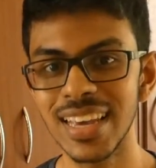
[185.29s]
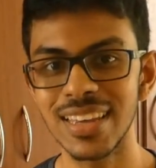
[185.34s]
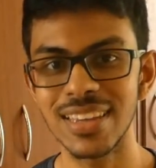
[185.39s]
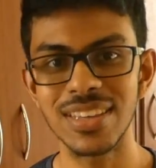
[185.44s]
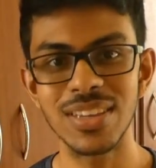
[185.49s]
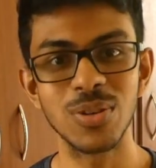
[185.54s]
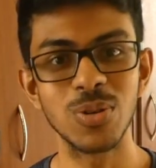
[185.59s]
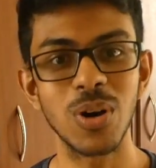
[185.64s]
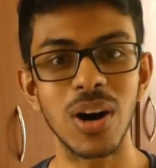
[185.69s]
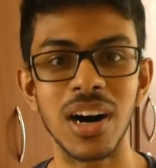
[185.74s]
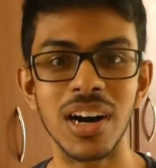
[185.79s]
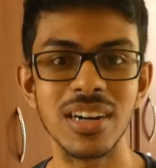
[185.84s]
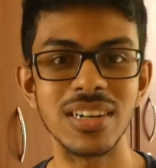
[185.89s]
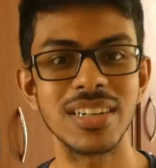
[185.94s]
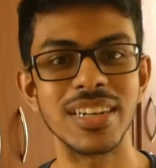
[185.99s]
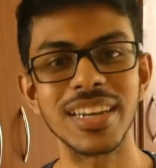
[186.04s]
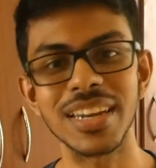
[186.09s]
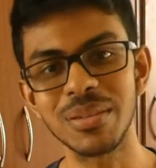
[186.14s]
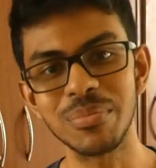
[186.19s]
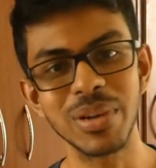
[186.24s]
You aren't
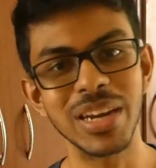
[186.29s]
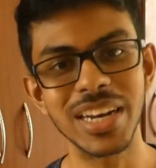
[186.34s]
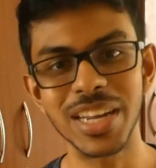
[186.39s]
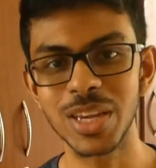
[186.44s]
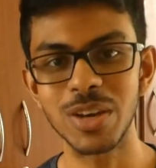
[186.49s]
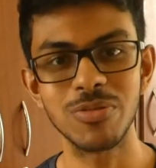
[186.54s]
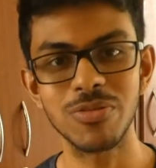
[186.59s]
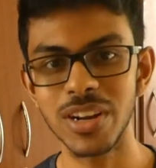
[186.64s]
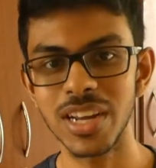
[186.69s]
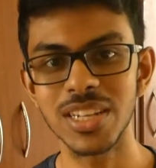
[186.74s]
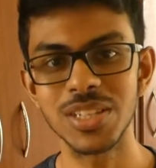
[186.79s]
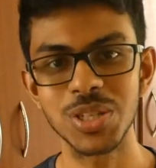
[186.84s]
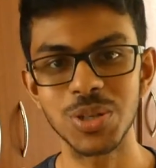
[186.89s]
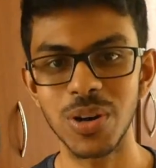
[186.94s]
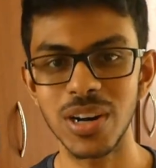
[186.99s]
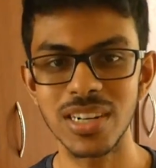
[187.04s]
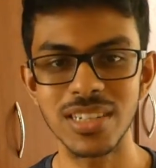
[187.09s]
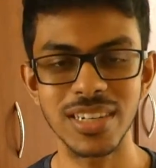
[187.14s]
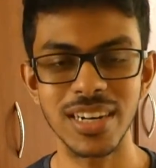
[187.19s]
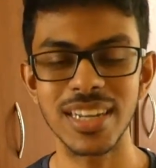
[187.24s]
really meeting your friends, you
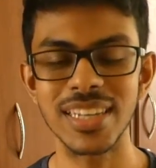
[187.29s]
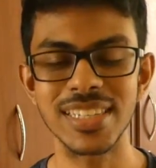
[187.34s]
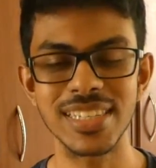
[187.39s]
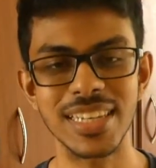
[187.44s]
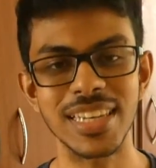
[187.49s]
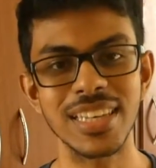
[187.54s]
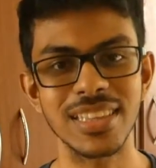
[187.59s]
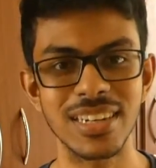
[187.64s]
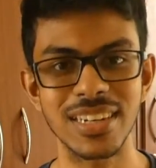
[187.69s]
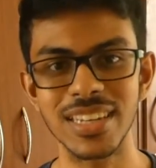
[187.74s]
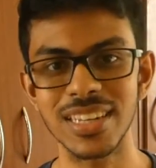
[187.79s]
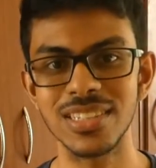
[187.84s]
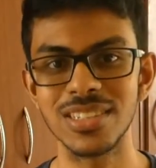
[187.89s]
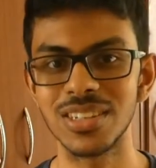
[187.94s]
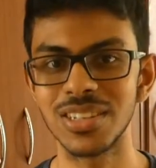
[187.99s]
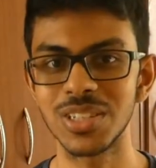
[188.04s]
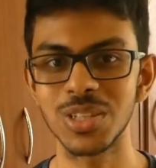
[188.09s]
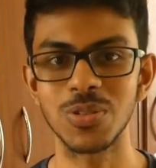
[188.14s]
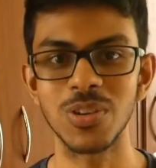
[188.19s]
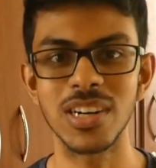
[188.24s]
aren't really seeing the
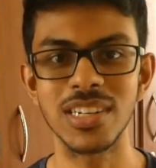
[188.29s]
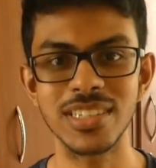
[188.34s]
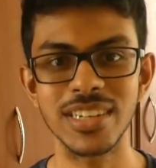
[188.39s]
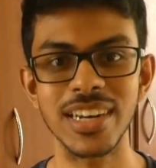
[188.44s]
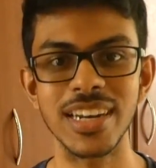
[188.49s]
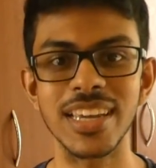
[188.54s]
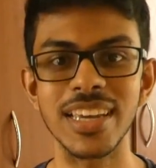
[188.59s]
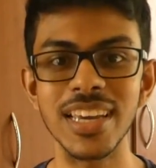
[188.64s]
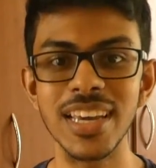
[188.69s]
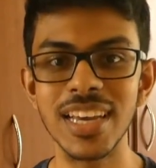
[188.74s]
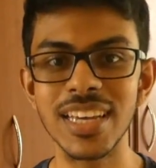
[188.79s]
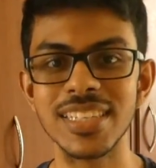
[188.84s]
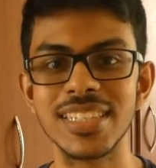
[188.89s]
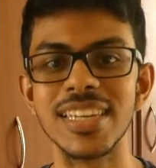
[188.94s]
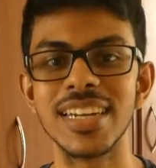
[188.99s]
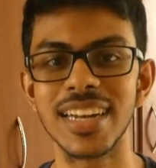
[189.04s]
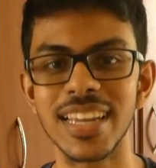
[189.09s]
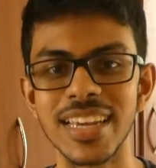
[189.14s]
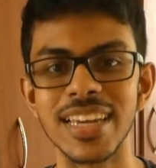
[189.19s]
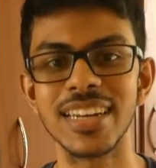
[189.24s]
teachers, you aren't really
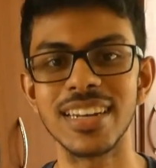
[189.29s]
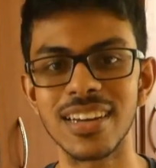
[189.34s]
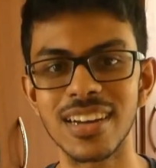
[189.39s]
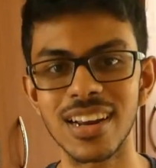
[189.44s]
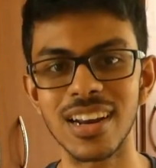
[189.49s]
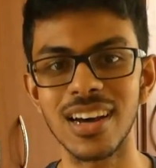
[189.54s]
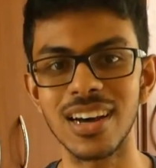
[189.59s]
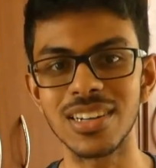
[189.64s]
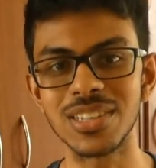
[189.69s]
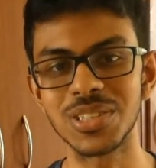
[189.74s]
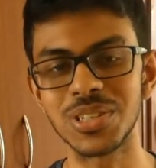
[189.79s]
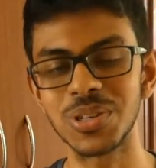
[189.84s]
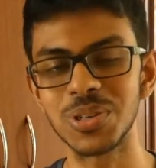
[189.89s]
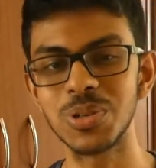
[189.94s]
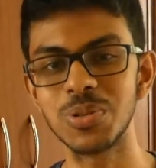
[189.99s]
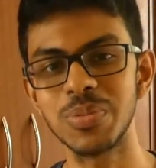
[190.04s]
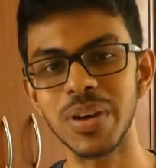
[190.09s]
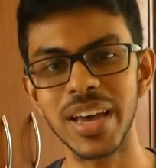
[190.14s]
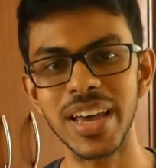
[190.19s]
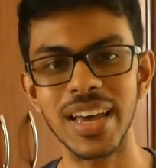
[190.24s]
sitting in a
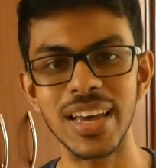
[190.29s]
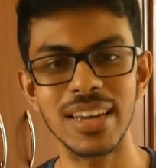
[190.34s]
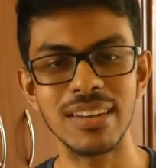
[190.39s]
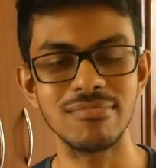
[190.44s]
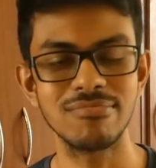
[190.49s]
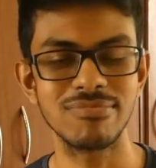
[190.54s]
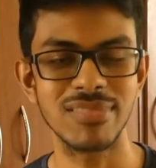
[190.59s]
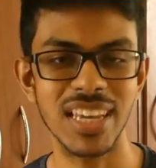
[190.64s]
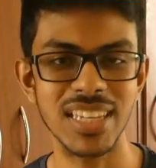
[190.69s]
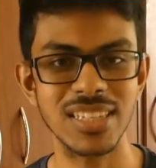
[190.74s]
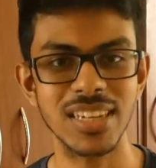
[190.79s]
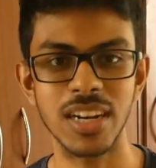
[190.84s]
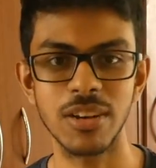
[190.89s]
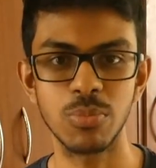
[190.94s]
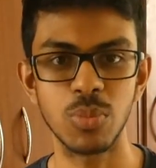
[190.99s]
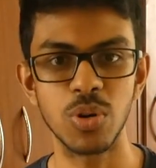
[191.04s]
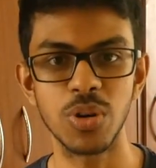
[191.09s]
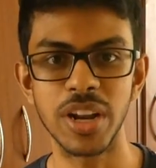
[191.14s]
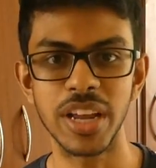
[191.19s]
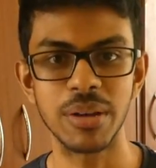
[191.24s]
classroom, and it gets kind of
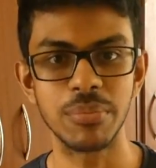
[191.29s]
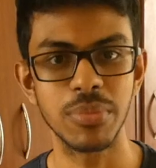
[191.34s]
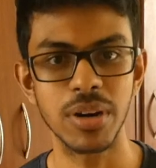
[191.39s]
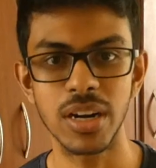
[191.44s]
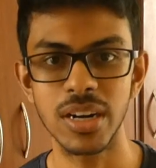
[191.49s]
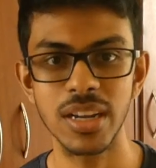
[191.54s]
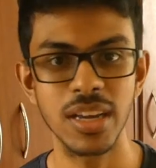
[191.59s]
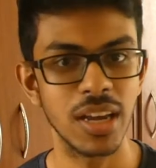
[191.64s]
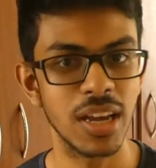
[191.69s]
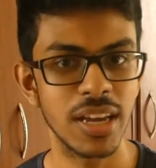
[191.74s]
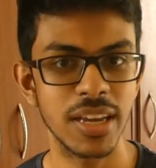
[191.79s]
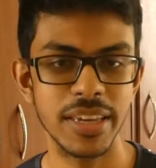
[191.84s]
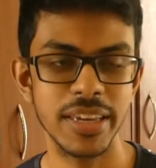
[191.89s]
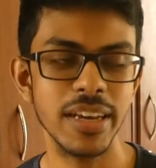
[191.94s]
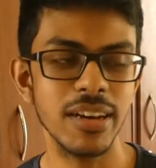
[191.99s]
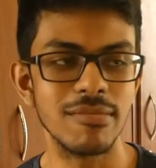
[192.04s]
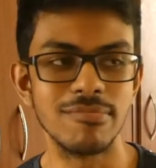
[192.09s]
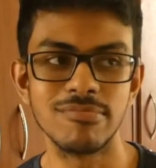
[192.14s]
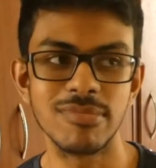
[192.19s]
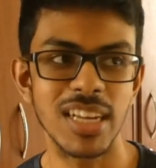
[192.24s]
boring. But
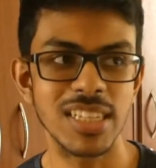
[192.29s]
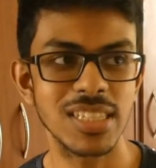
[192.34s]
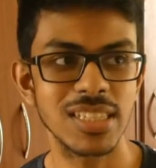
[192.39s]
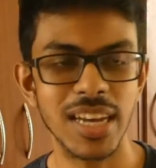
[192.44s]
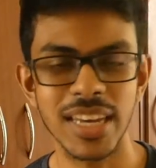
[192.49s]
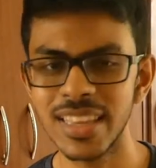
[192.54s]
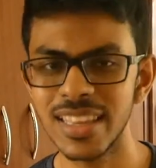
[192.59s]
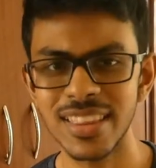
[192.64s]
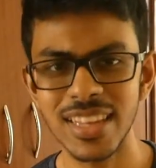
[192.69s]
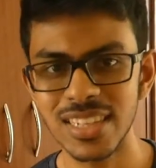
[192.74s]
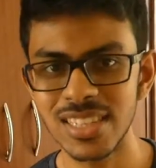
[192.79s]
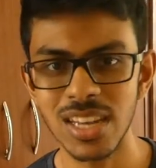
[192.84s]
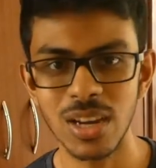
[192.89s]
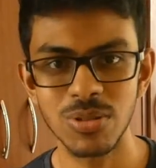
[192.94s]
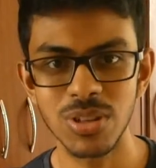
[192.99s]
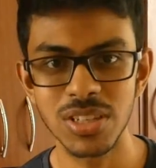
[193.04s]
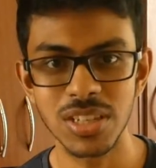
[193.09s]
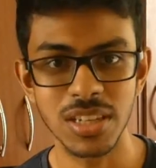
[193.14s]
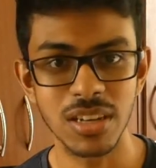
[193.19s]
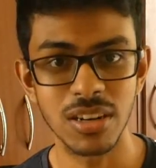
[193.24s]
yeah, I think that's how
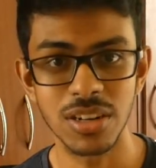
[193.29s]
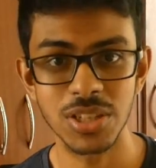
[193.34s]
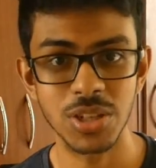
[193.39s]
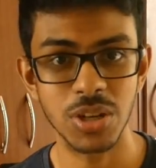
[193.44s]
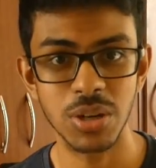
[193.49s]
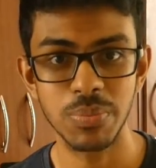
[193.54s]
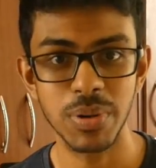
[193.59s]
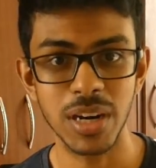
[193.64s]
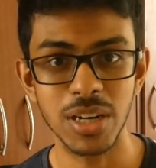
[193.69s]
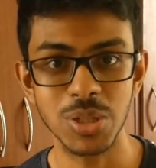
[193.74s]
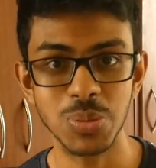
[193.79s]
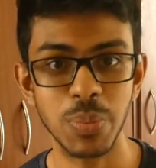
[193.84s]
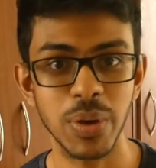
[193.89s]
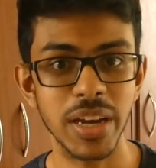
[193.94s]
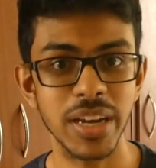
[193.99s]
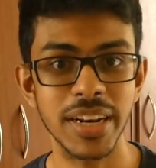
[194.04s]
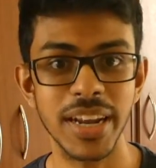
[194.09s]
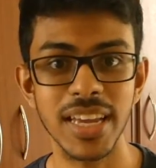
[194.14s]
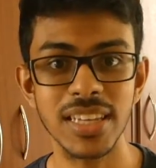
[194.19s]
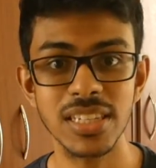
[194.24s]
this year is going to pass
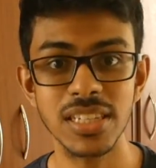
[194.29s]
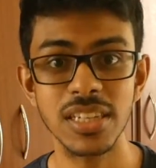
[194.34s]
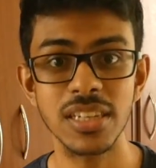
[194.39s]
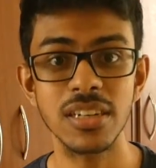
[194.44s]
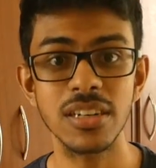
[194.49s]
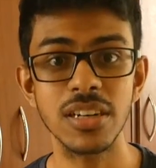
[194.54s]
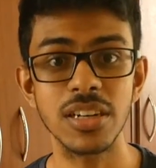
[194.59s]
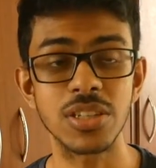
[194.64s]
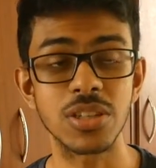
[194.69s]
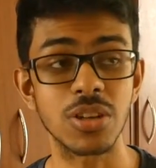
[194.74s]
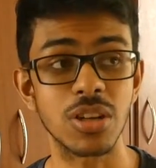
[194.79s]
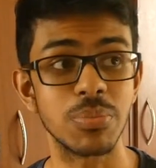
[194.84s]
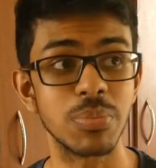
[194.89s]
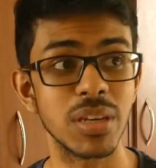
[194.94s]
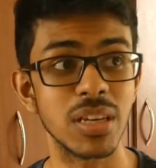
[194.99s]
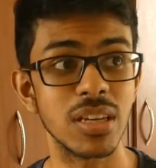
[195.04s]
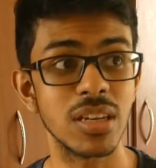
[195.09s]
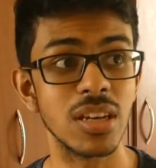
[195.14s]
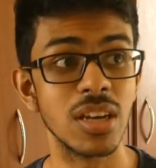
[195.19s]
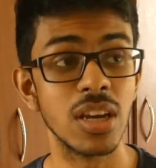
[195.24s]
by. Next year is going to
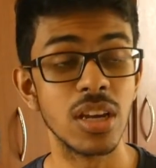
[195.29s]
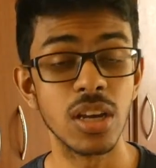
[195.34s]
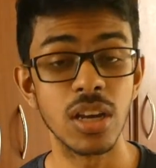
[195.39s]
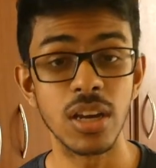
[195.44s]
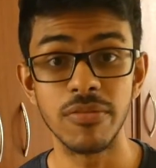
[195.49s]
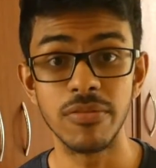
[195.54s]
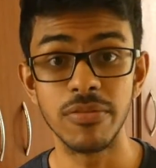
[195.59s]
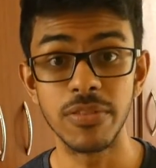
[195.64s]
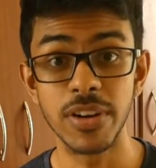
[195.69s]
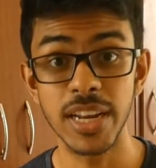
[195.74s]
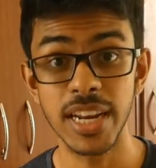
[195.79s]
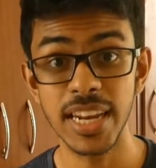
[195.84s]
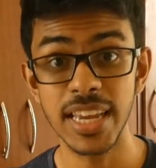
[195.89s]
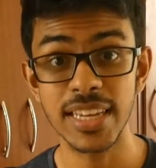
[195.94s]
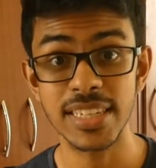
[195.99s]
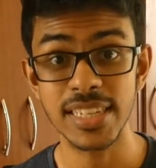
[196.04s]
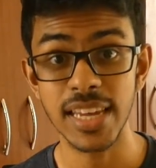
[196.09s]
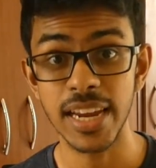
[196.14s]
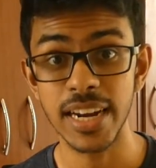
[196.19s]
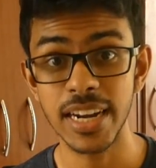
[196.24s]
be really
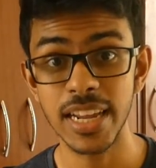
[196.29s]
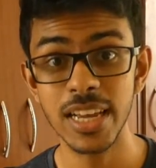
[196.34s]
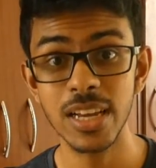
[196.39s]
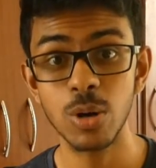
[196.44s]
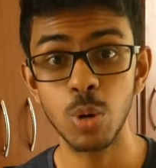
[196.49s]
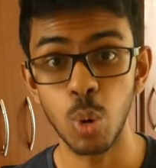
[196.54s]
exciting.